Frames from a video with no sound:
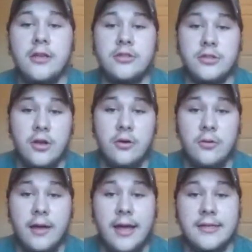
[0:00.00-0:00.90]

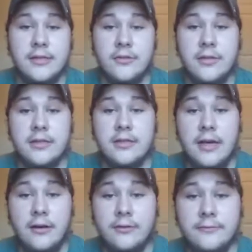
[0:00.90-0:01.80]
So, as you can
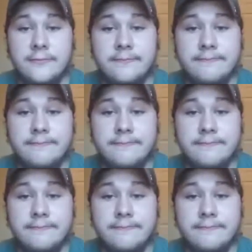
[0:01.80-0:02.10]
tell,